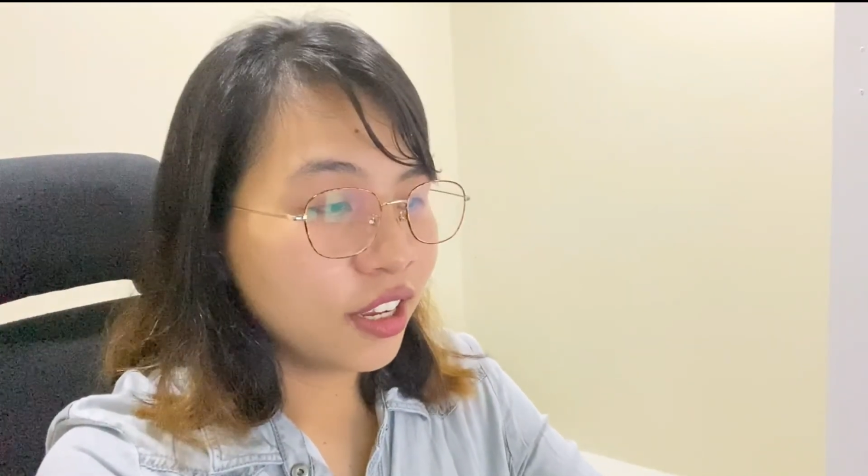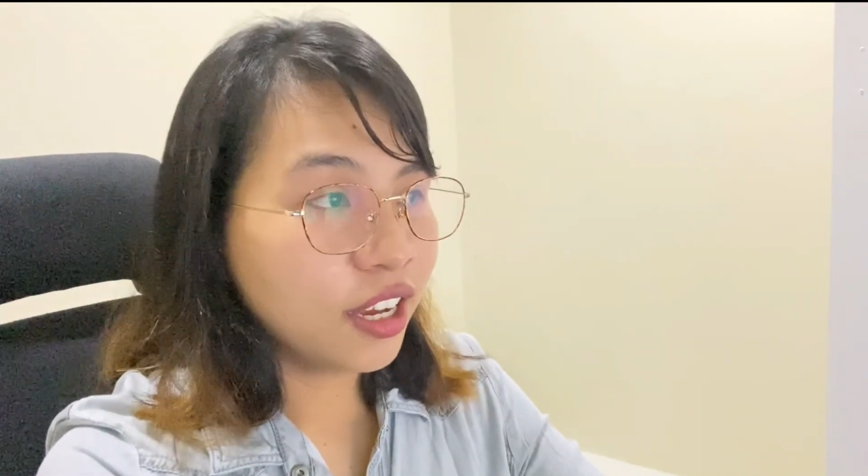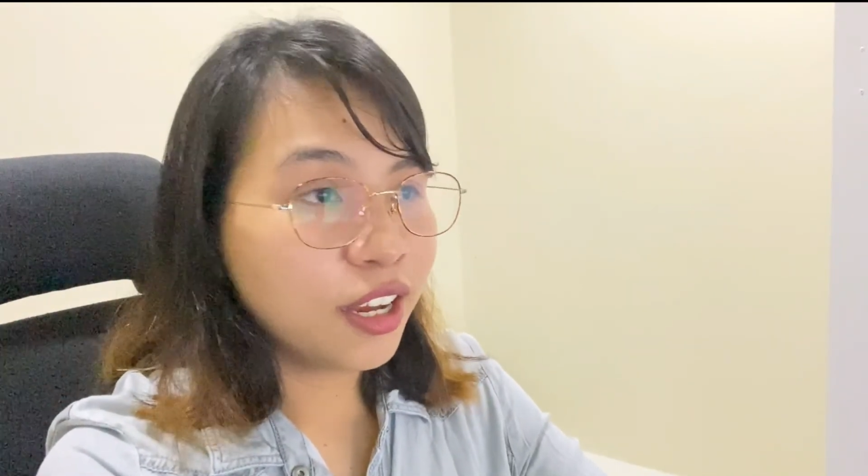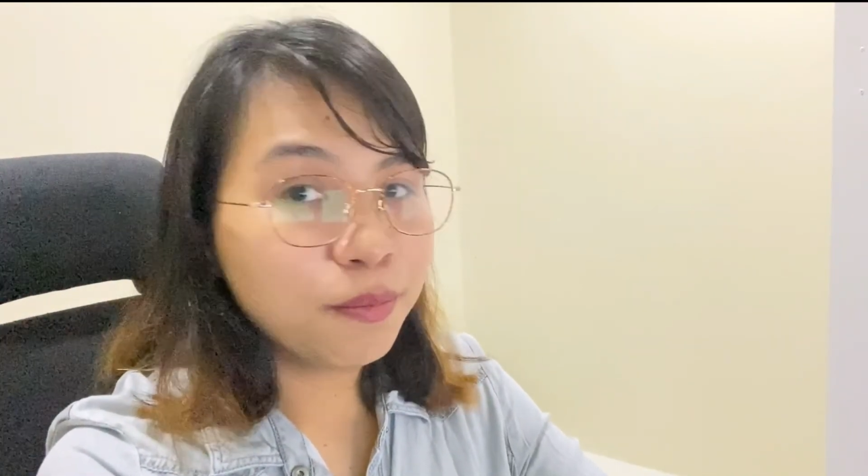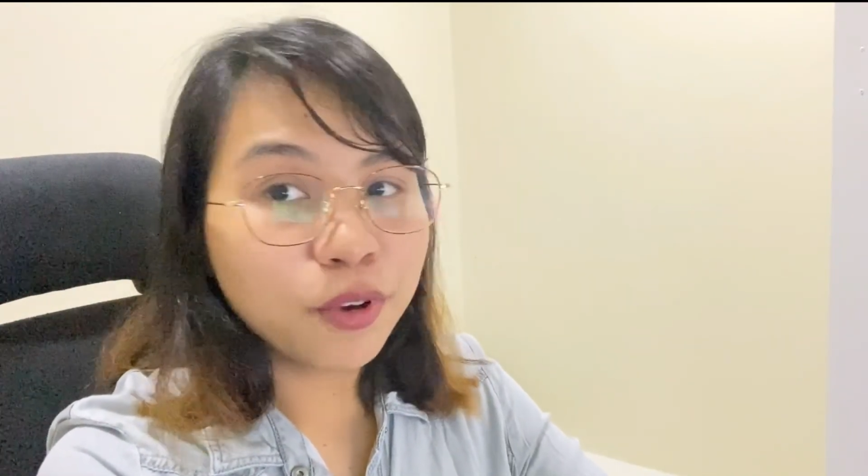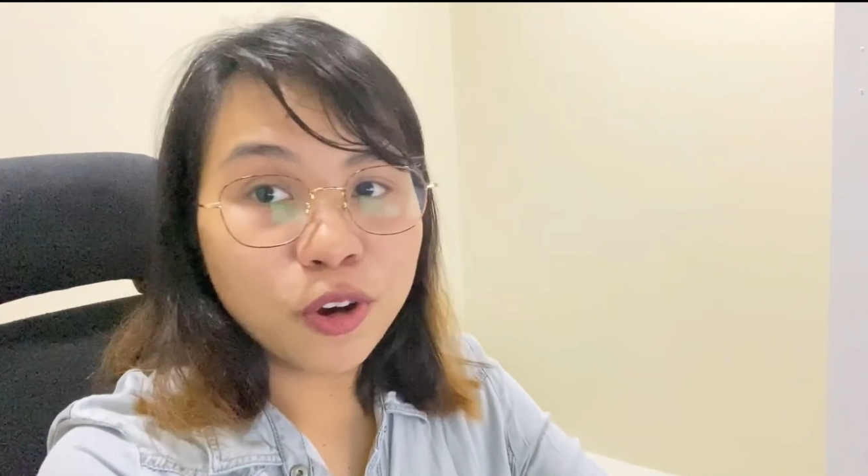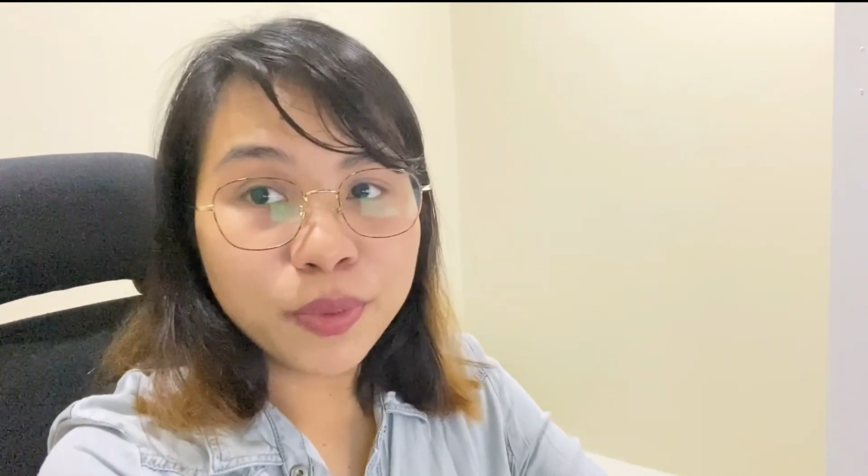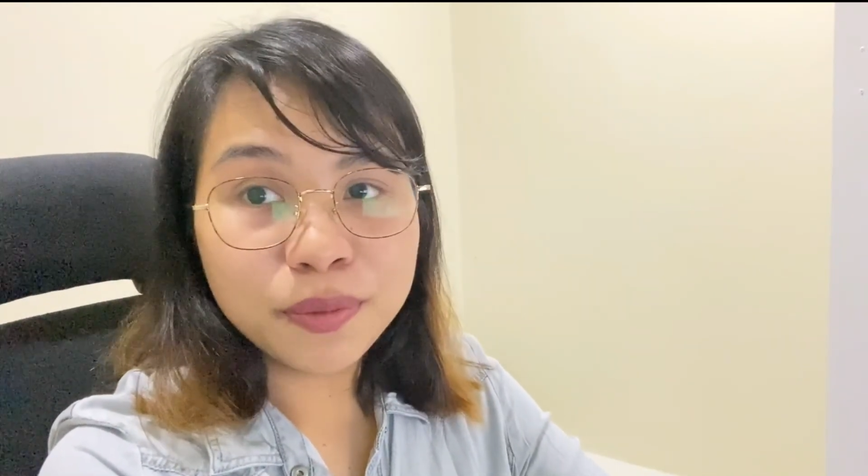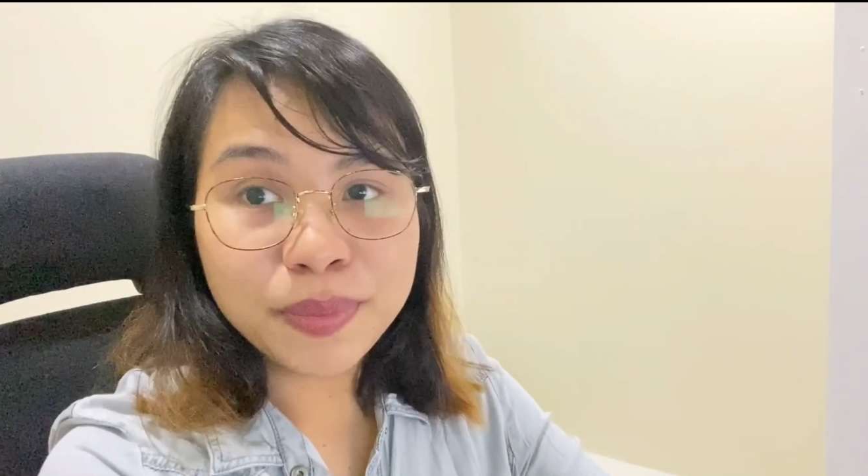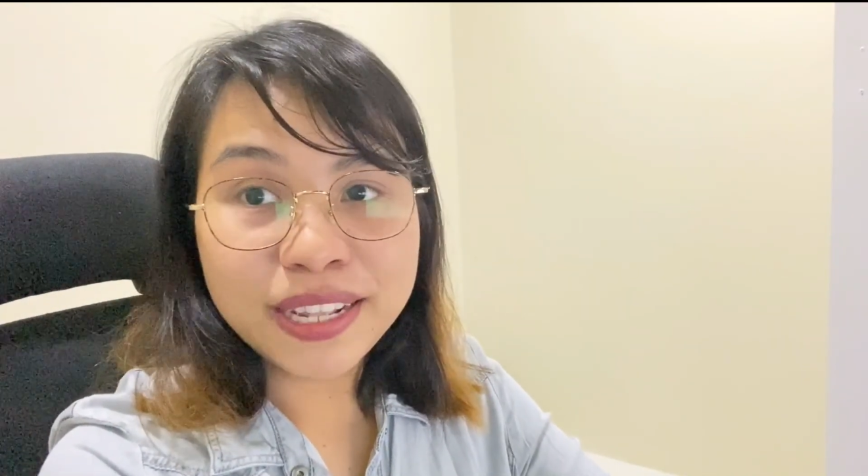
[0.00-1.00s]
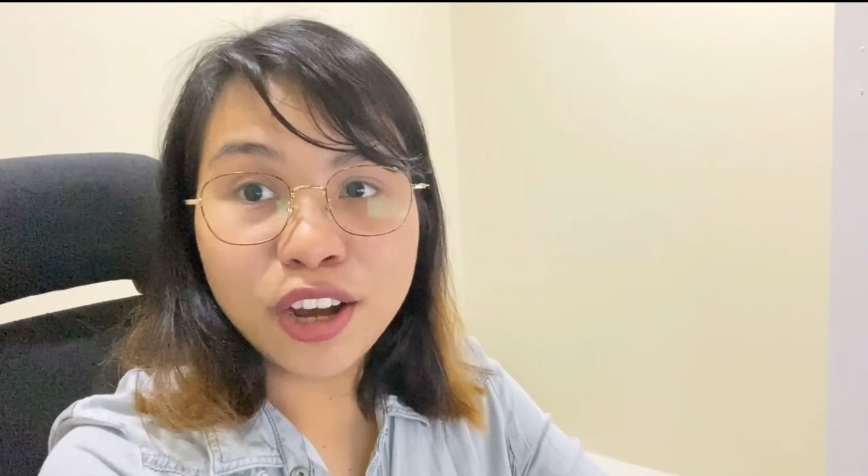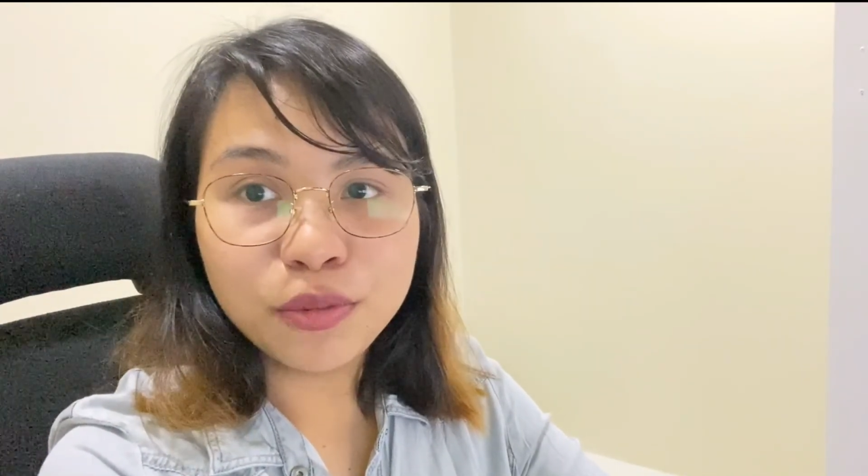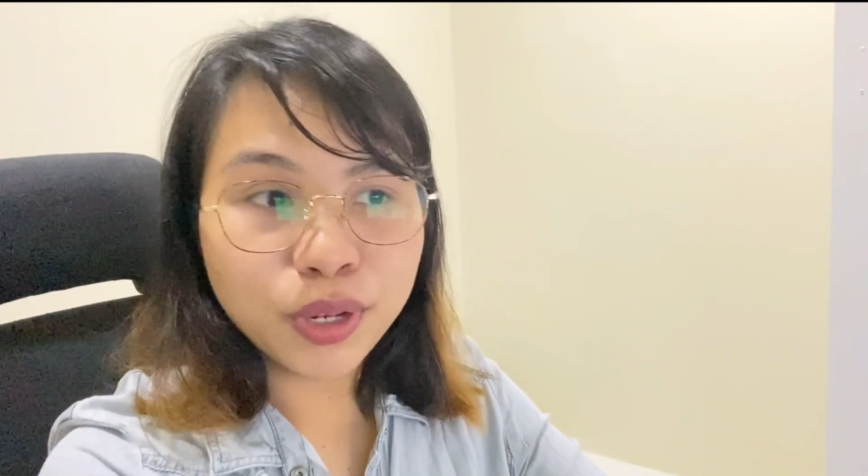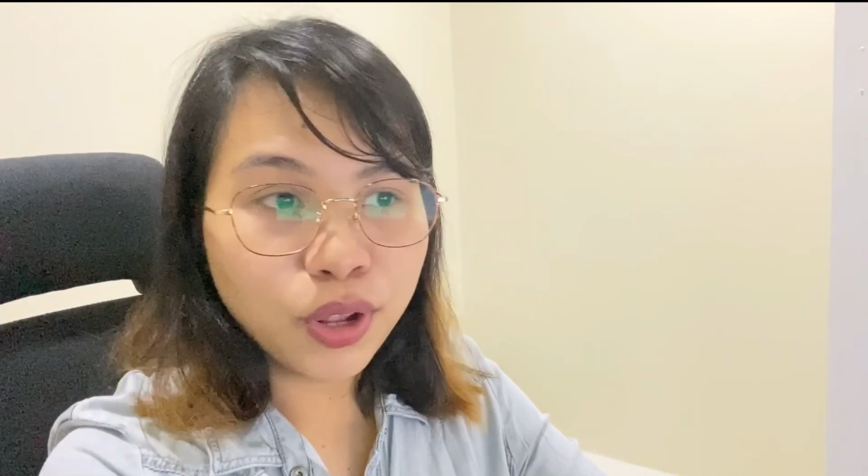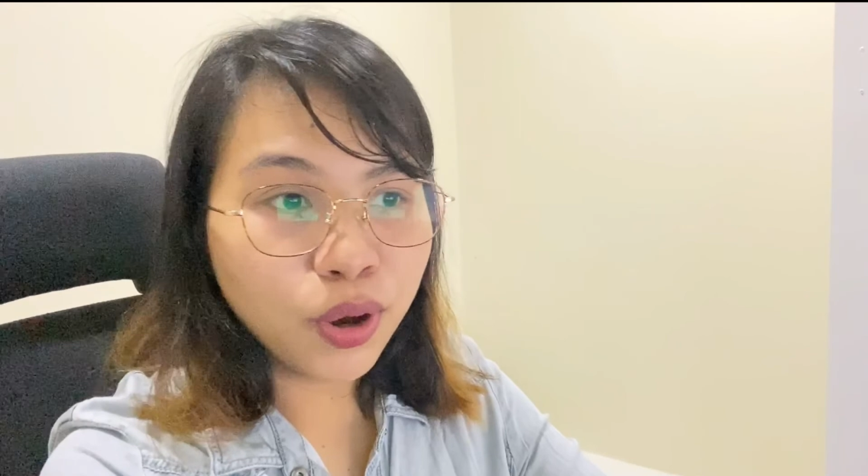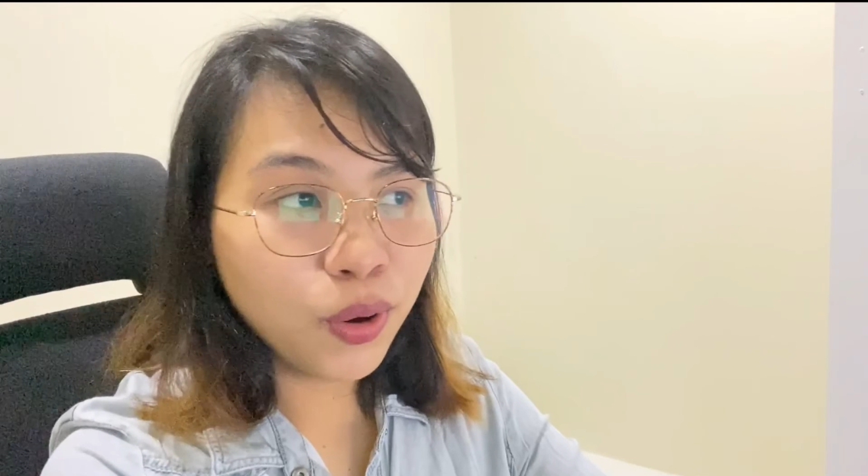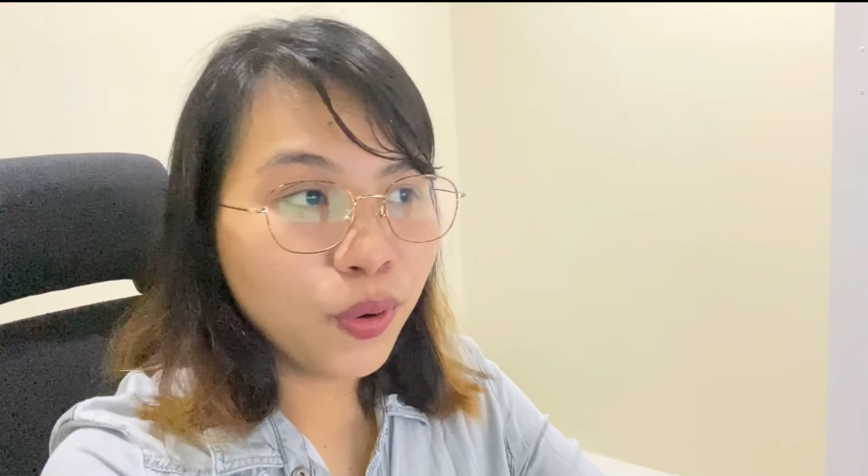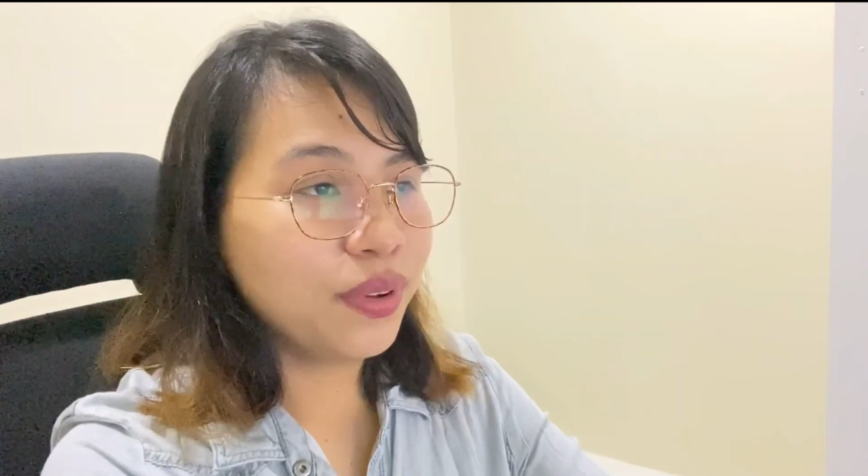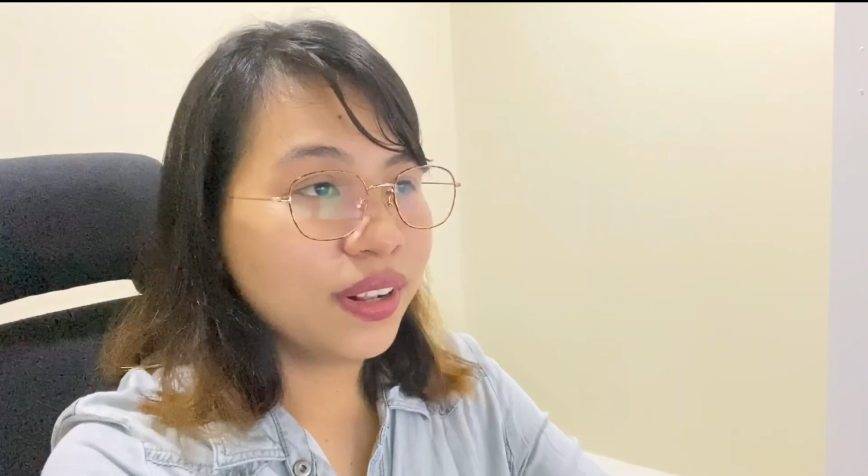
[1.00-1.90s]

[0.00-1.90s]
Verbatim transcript: um, comment me down below.